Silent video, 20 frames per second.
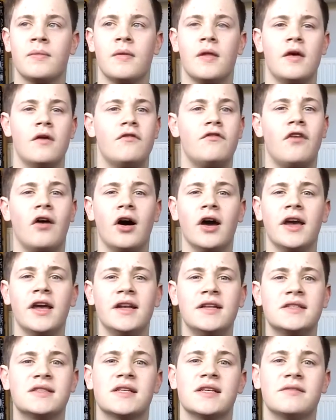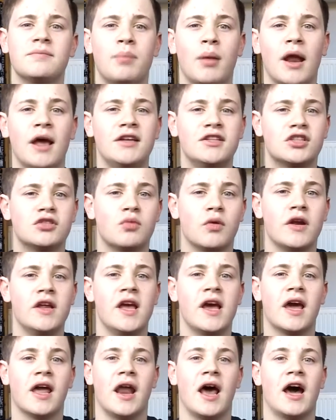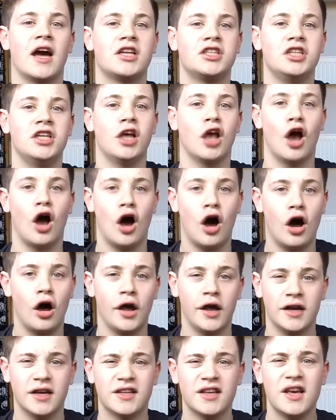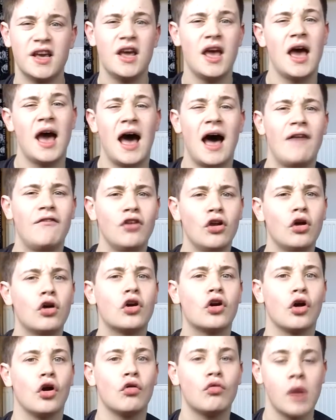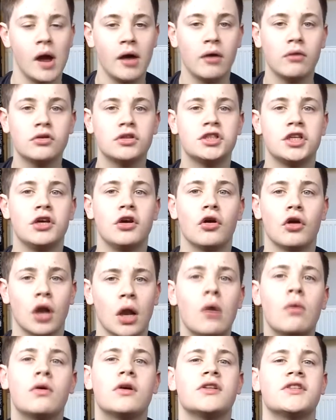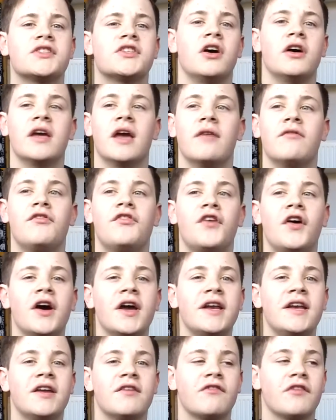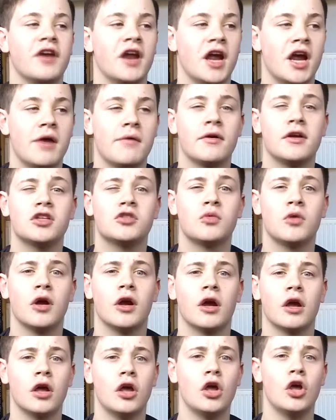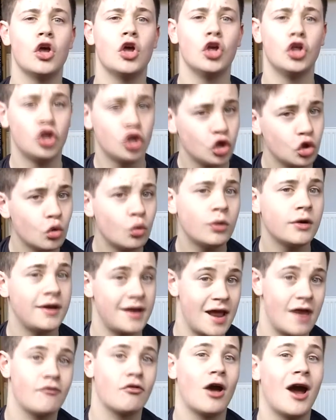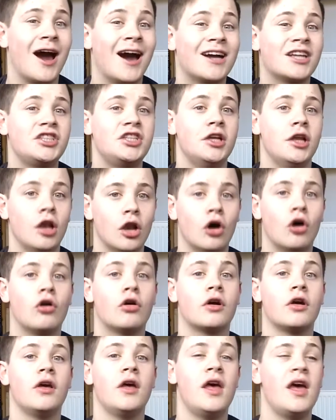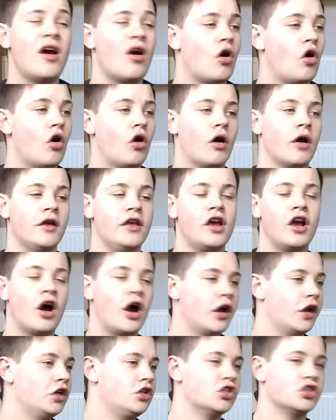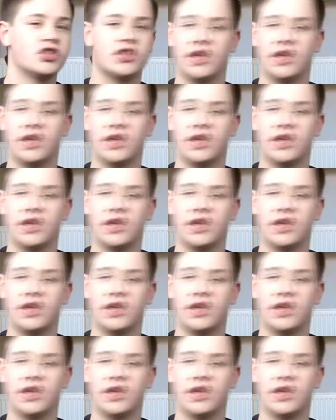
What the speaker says: Find places where you can actually hide. Have a look around your local site and find different areas where you would never actually look, or you kind of just